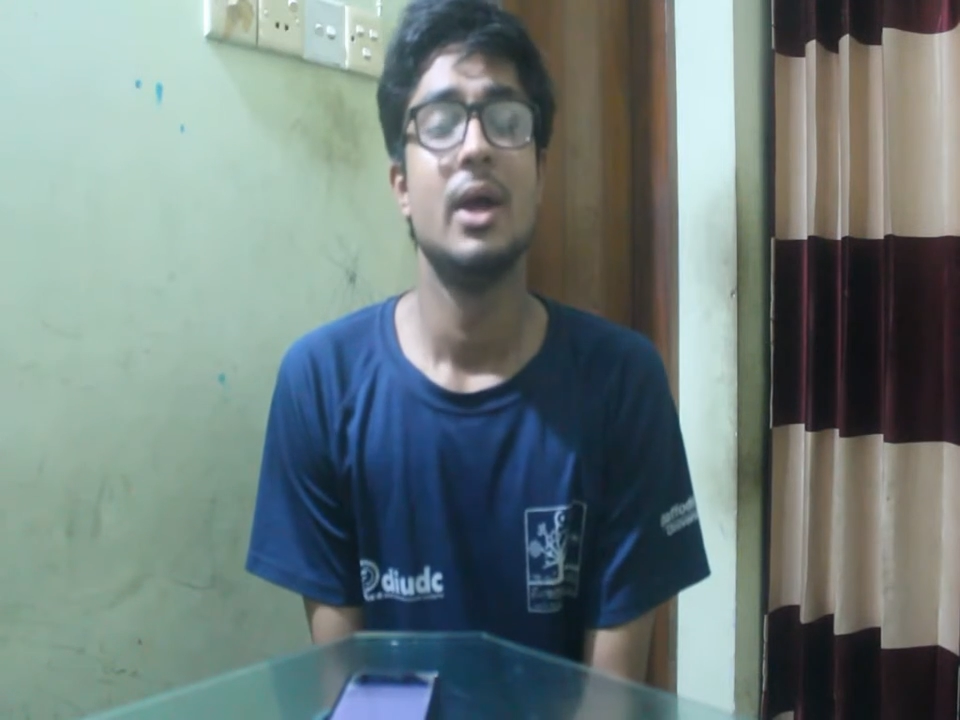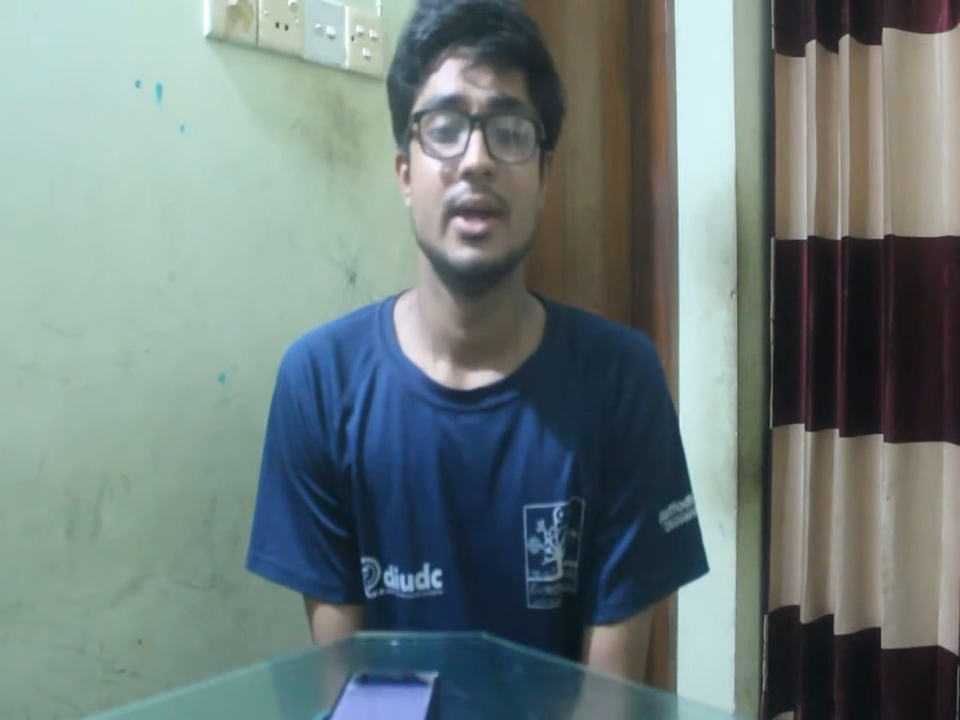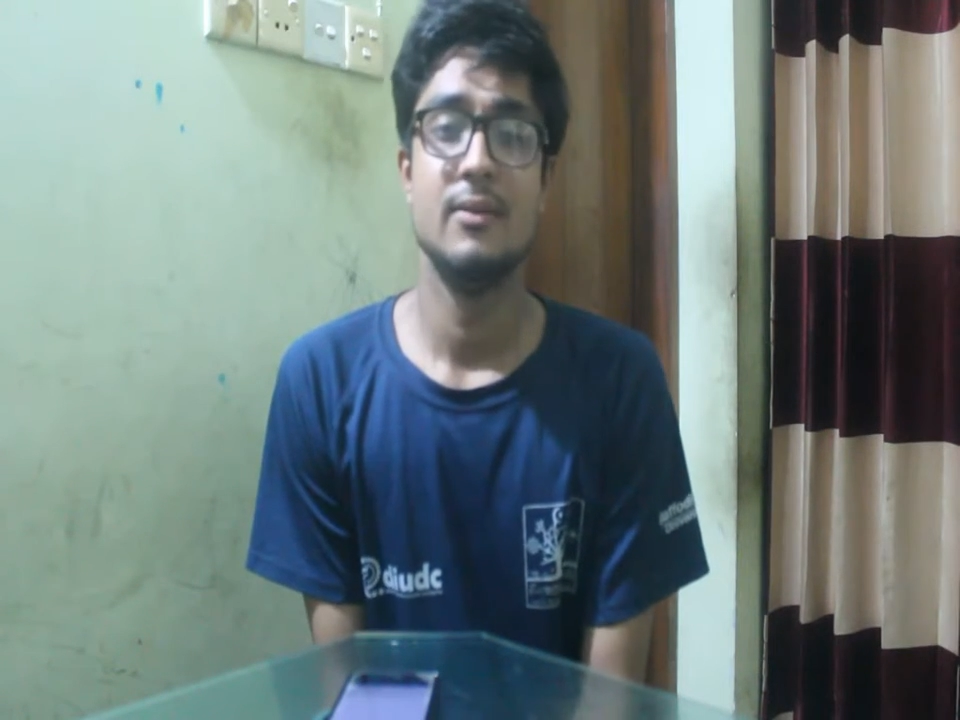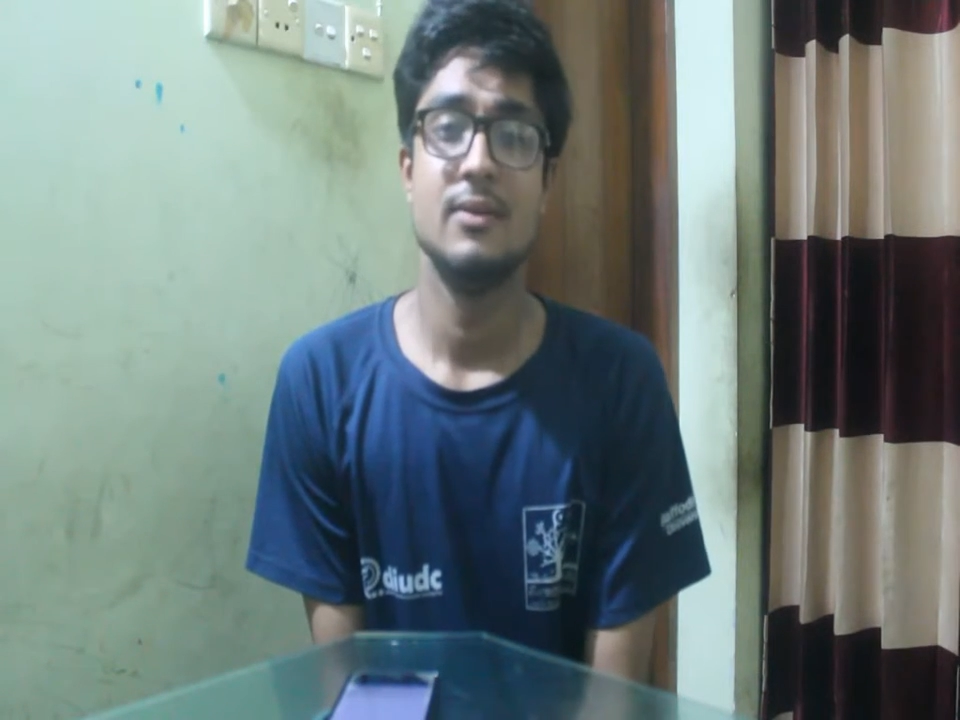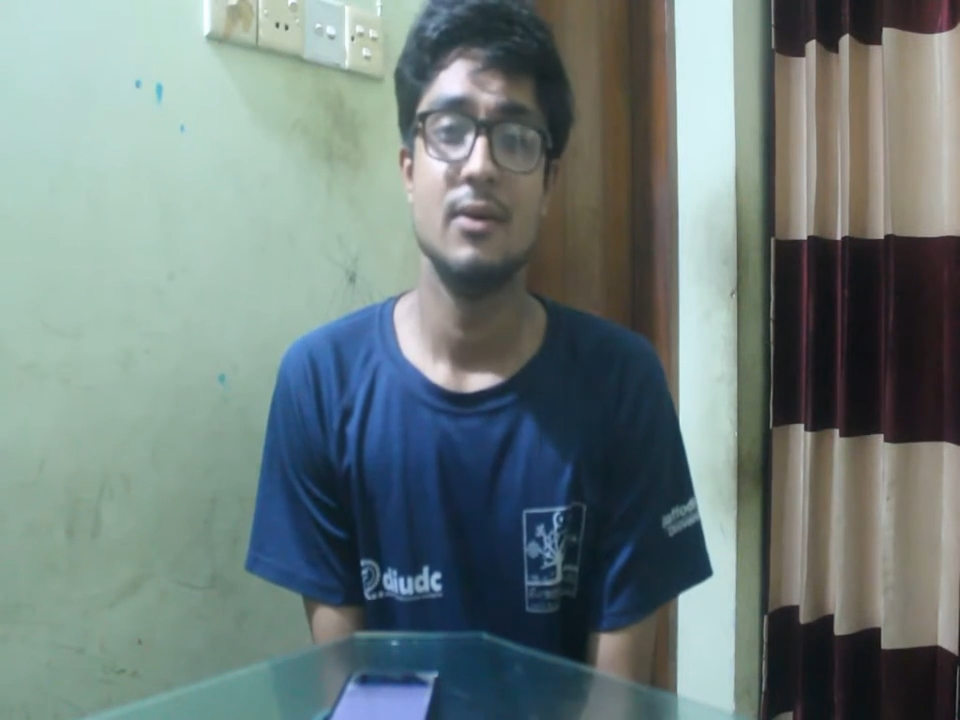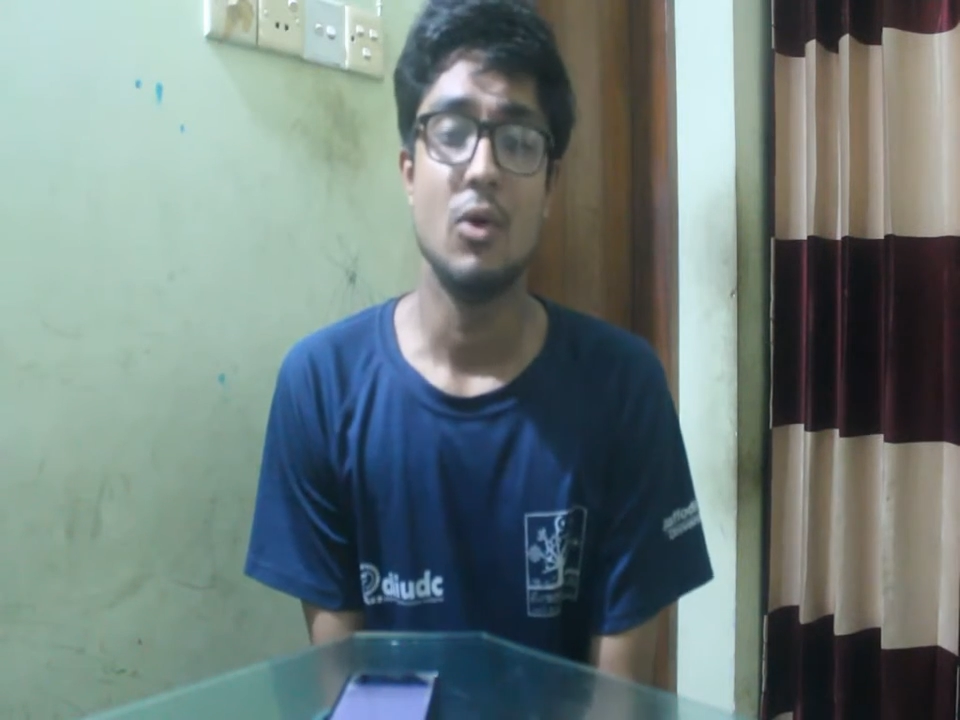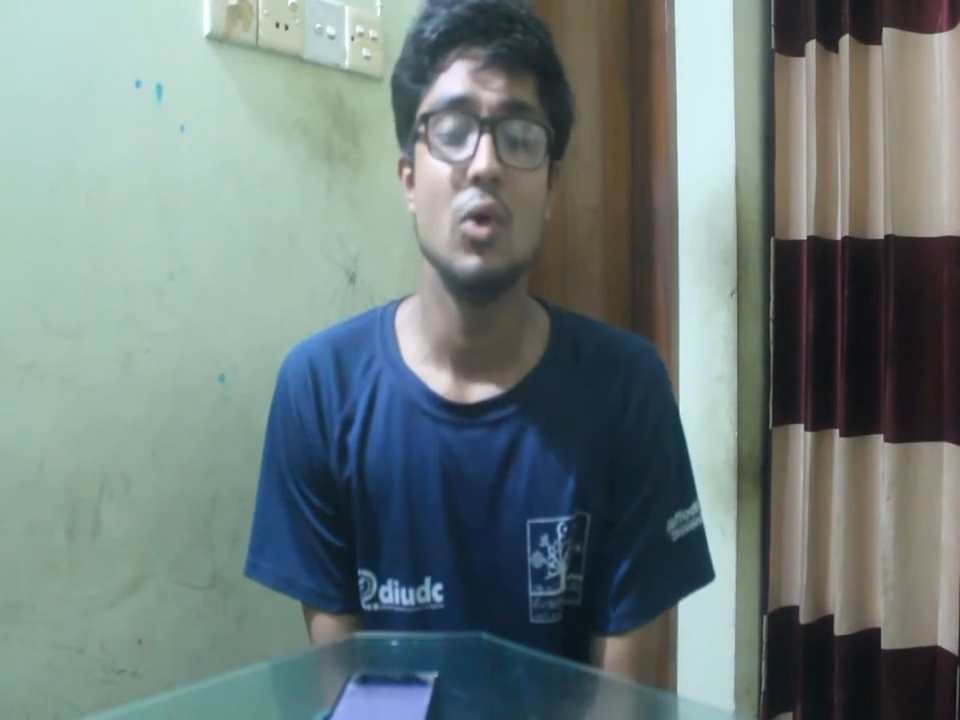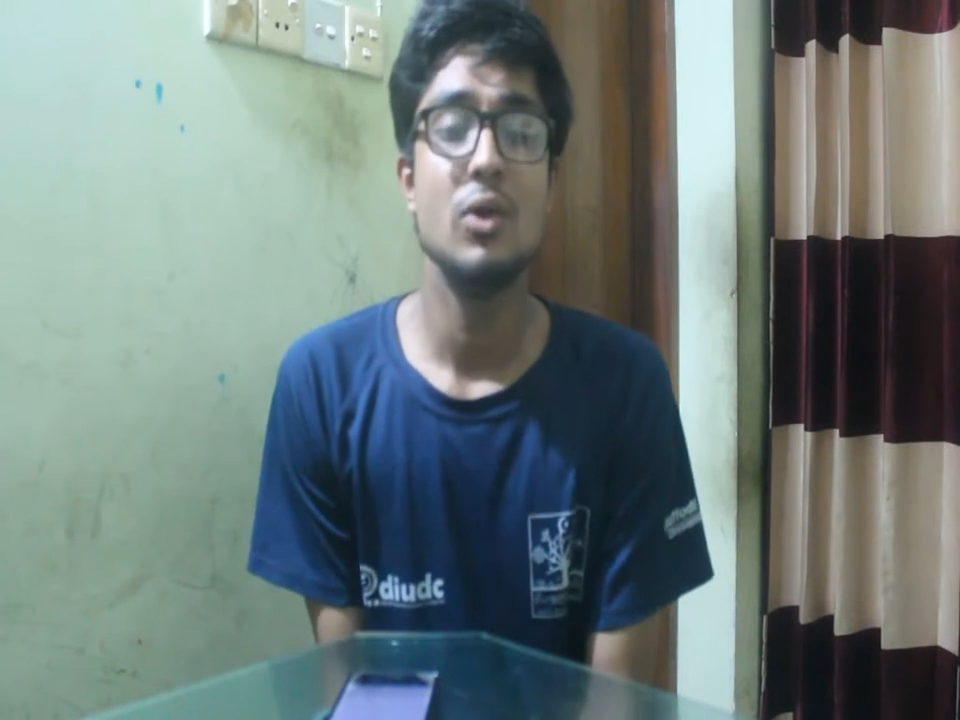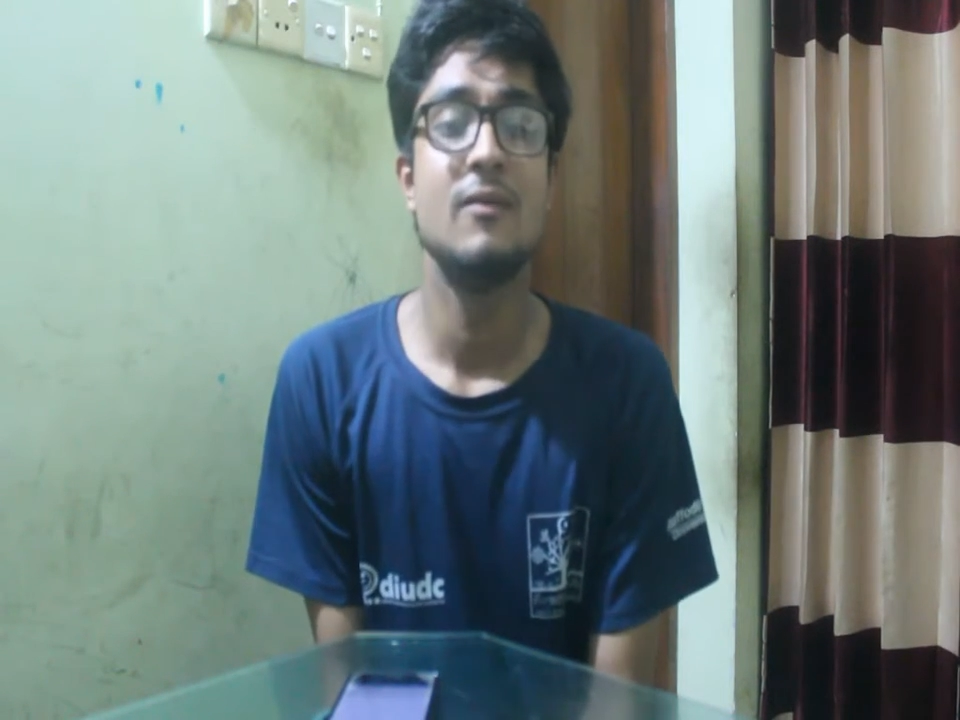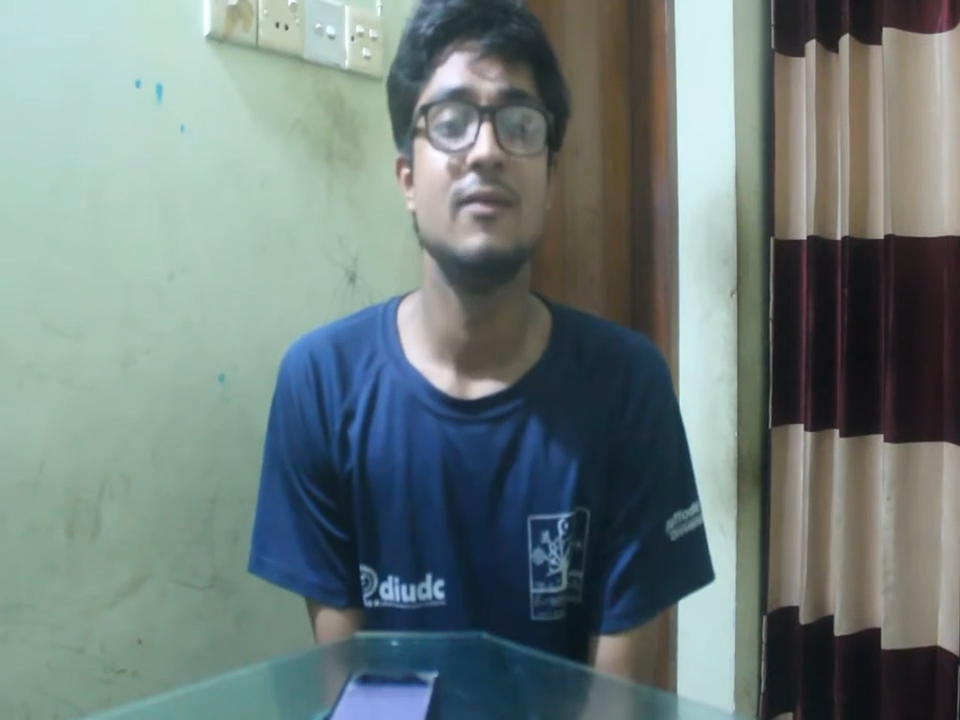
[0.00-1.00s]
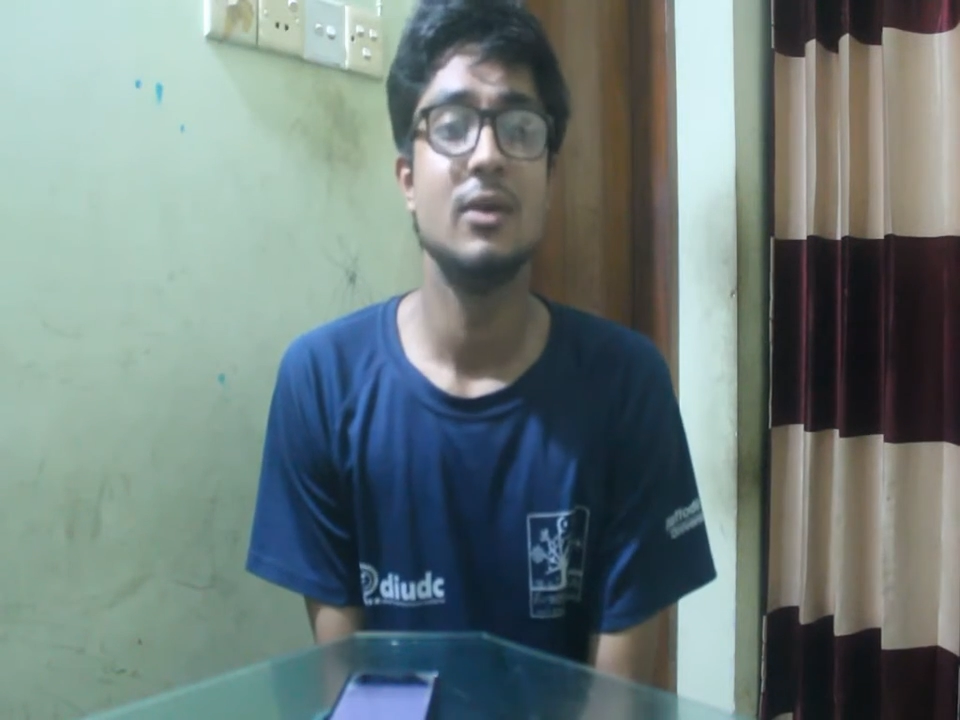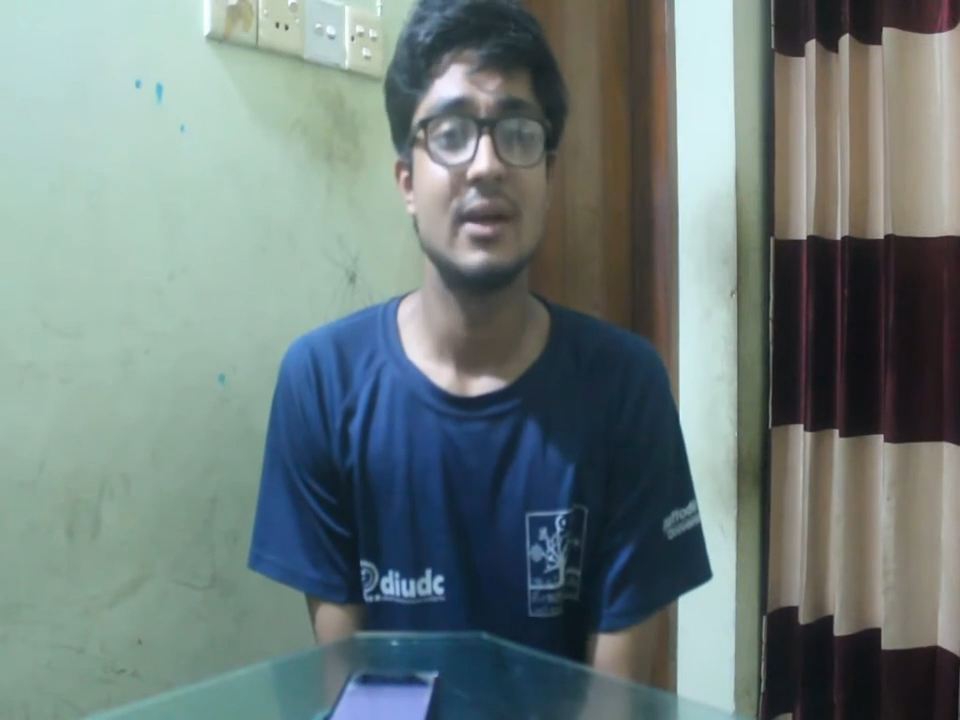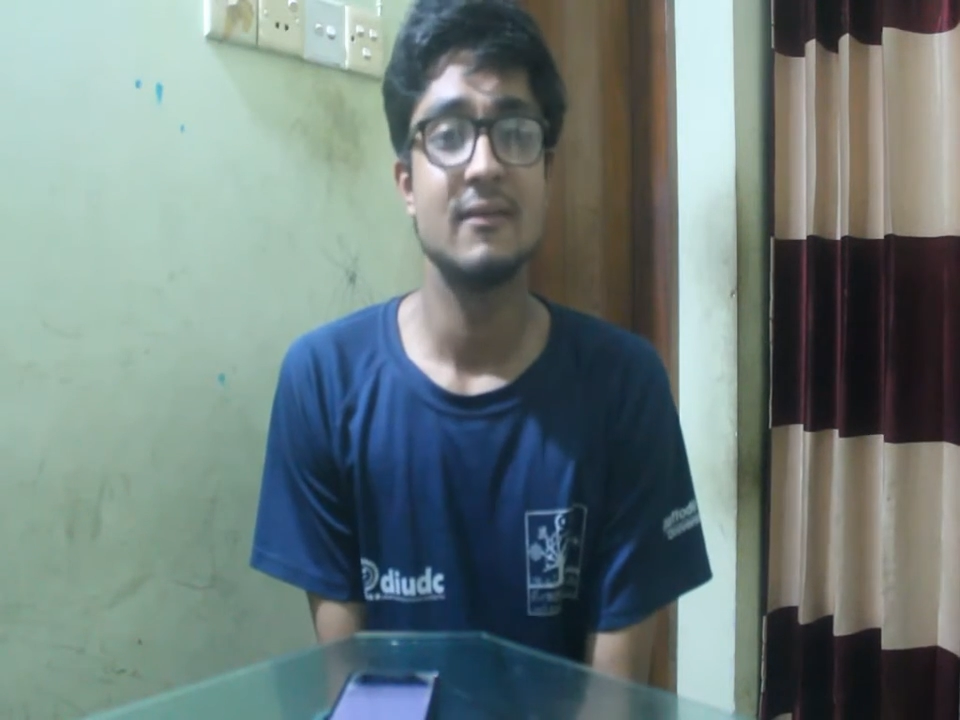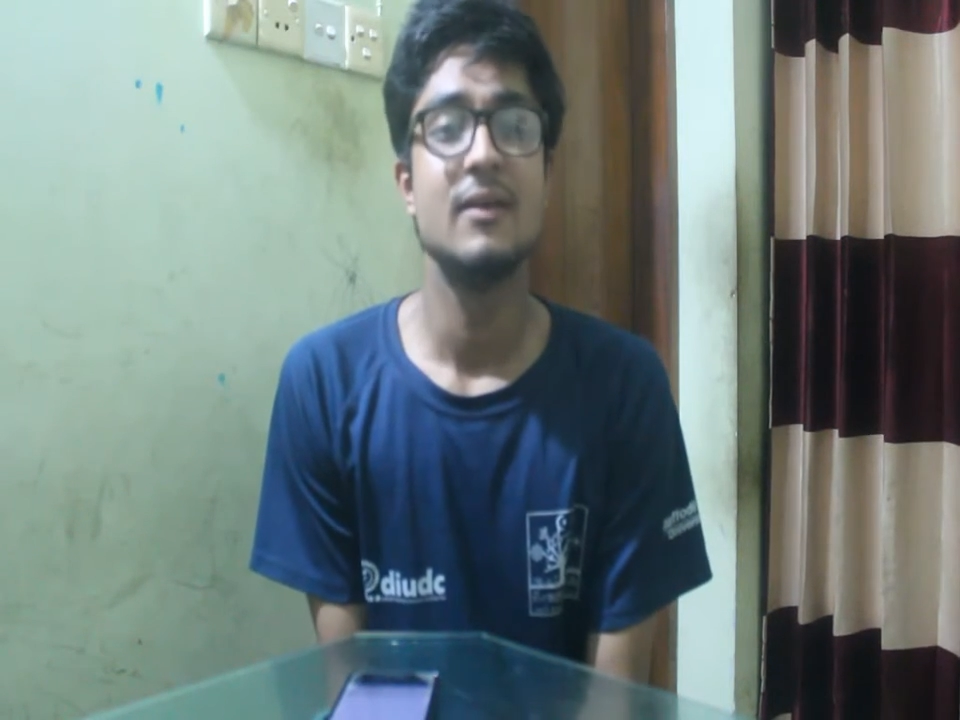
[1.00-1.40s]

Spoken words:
in the whole of our life,